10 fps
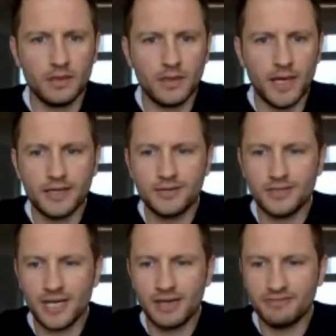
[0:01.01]
Okay,
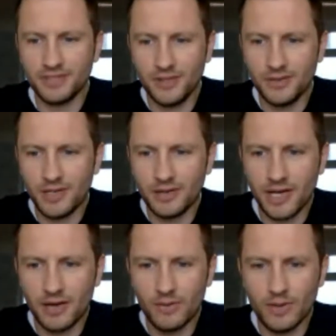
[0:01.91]
good afternoon and
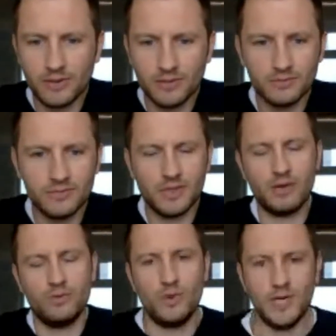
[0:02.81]
uh, welcome.
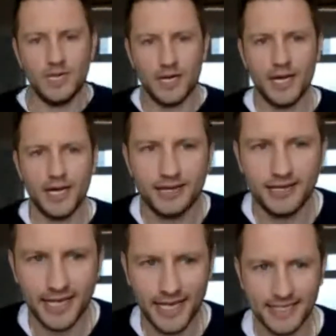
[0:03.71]
We are
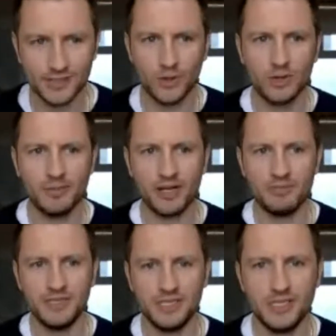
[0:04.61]
here to talk about
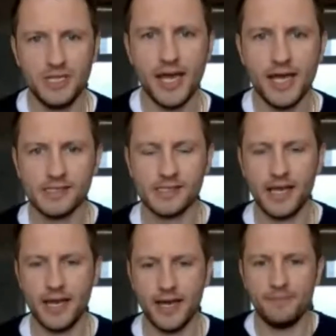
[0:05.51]
community shares.
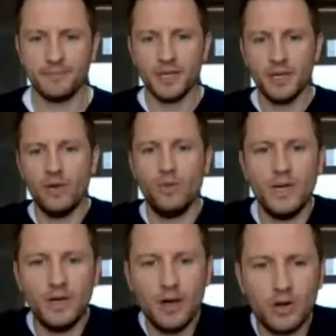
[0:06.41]
Um, we're
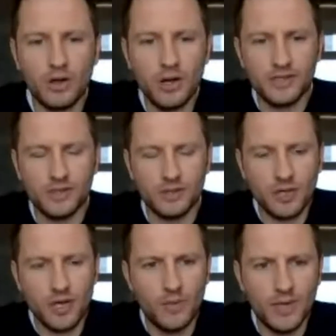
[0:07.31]
not going to
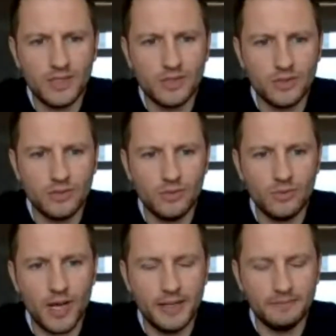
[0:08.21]
go
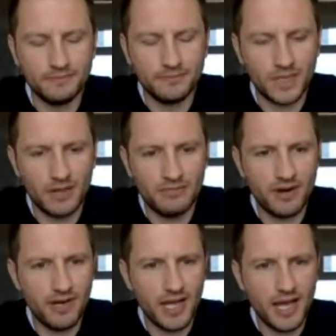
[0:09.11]
into um, a
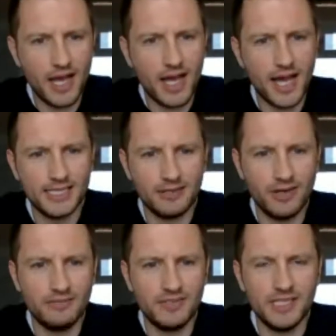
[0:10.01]
very high
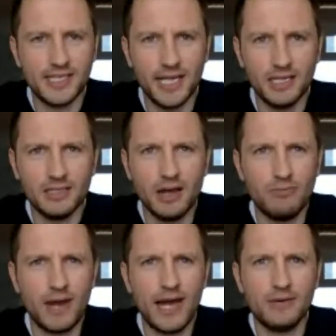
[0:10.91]
degree of detail
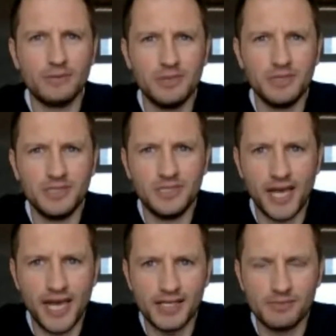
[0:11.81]
around community
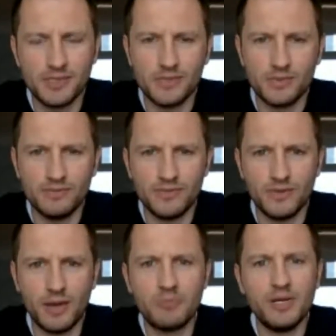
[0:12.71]
shares because we've done
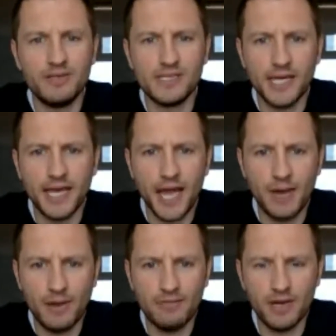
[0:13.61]
that previously.
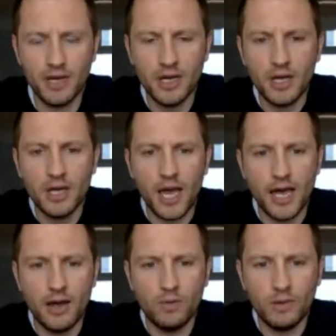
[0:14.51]
However,
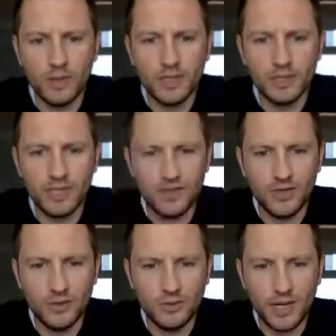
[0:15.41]
uh, we will give
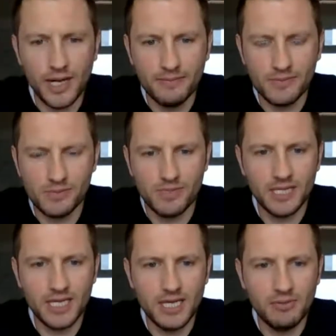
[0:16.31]
you um, some of
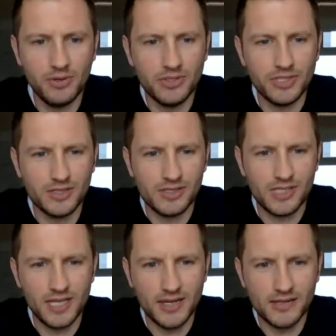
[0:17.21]
the key points to
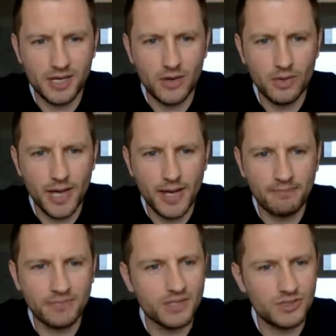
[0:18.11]
consider. So I
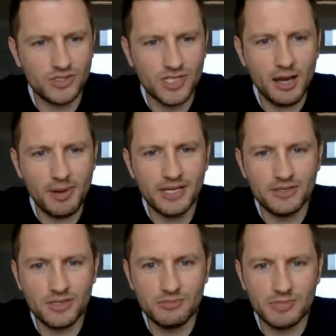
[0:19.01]
um, should start by
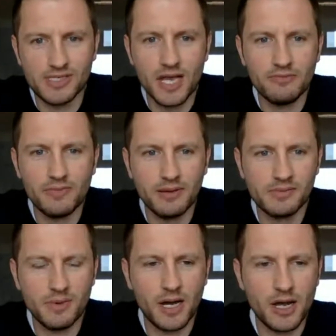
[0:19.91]
introducing myself. My name
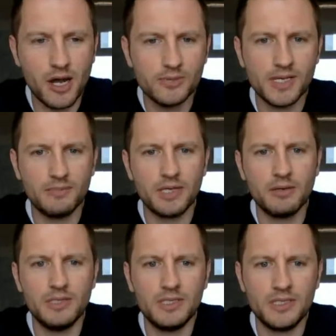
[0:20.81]
is Mark Holmes. I'm the
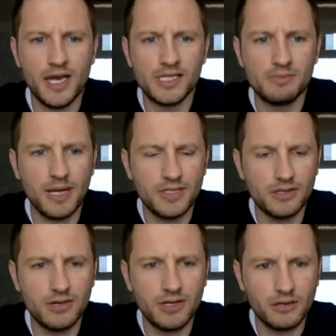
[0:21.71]
community shares
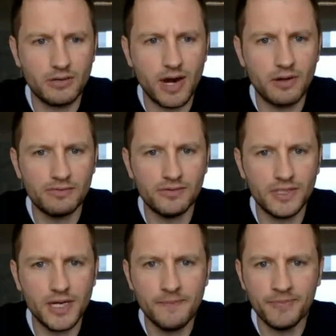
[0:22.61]
manager at
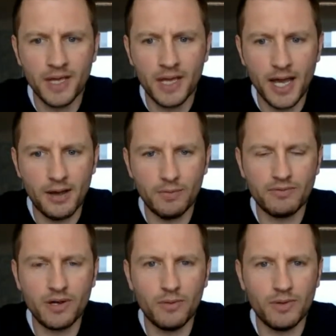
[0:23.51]
Crowdfunder. And
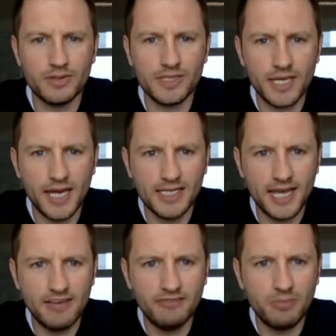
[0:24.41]
we've got with us today
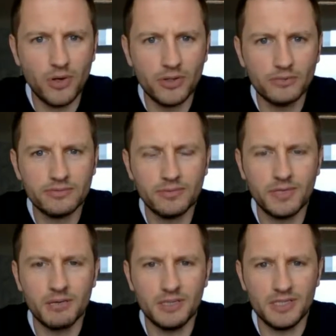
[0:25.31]
Dave Boyle from
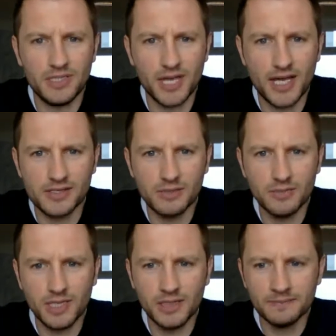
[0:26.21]
the Community Shares
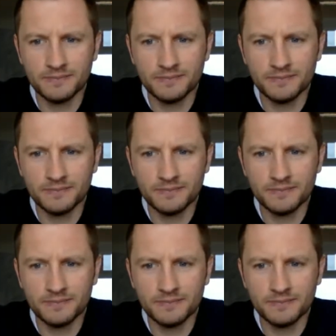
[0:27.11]
Company.